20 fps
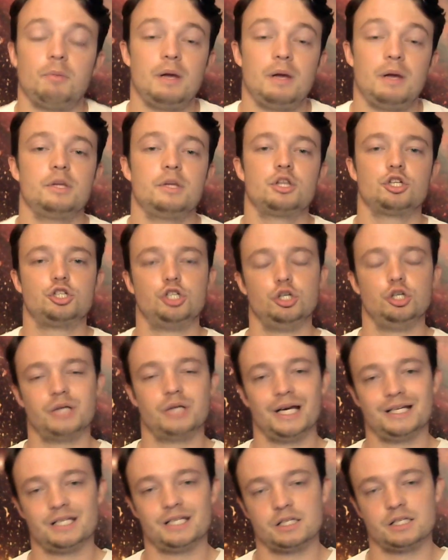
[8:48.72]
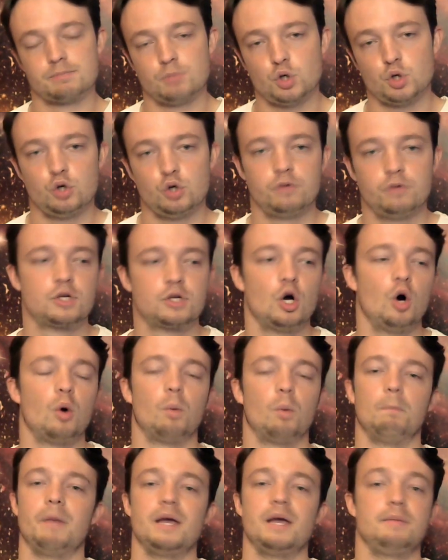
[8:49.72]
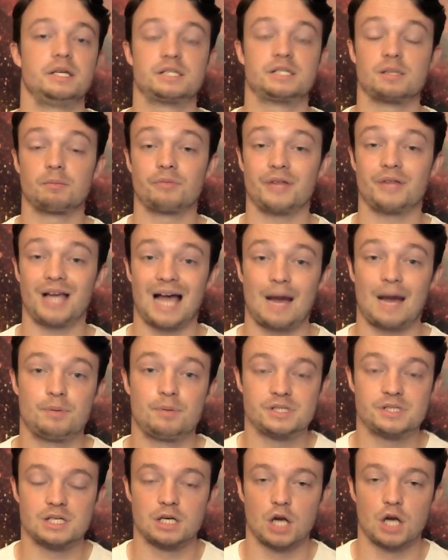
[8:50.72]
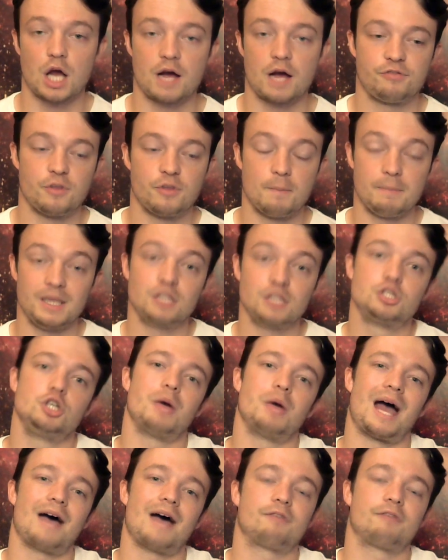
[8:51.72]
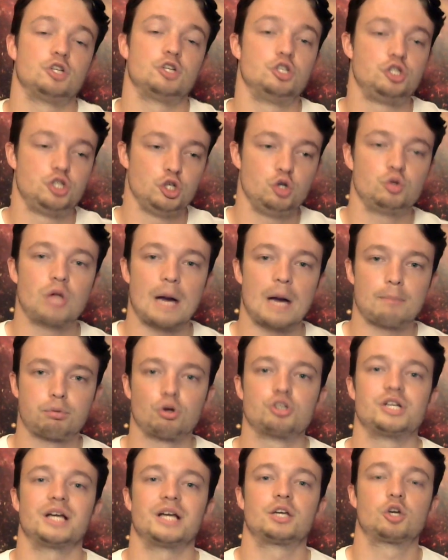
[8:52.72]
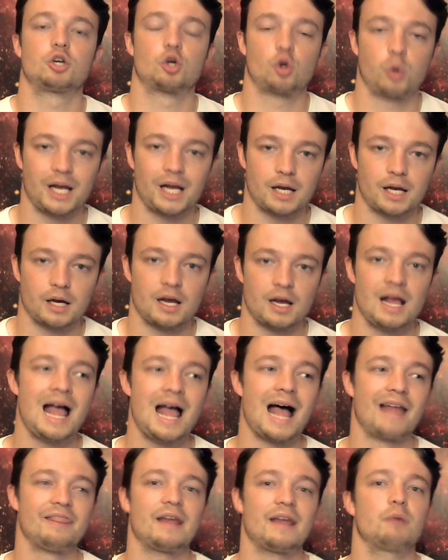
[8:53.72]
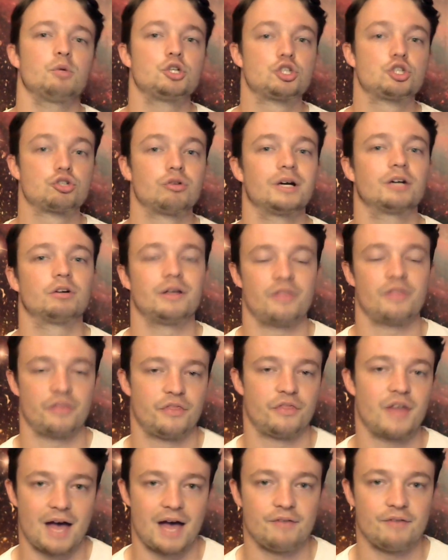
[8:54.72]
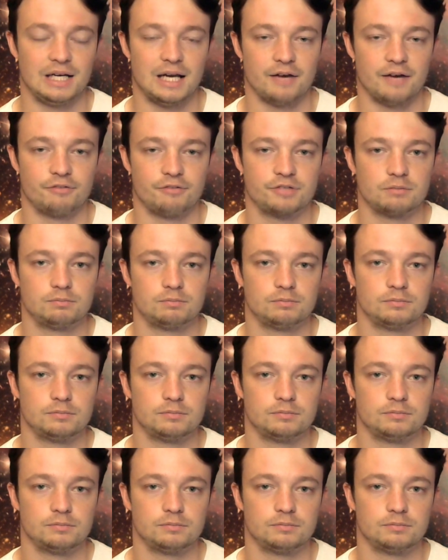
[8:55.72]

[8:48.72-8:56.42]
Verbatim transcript: So maybe the due date is moved, maybe something happens in life that means you have to do that project quicker, and that would trigger the heavy lift.